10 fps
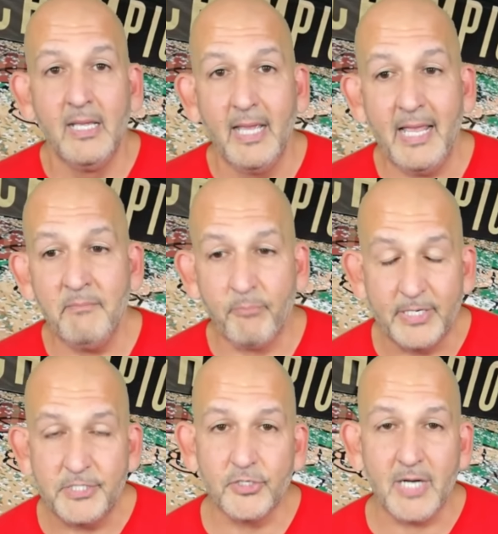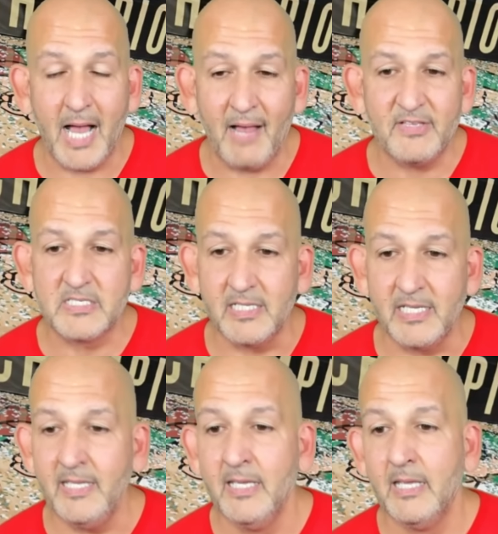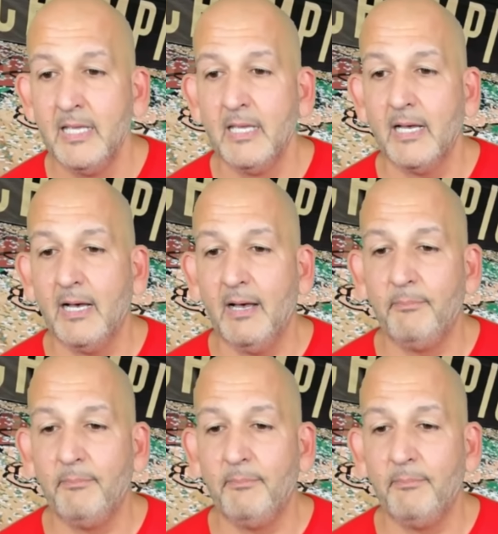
And Pritchard, obviously, uh,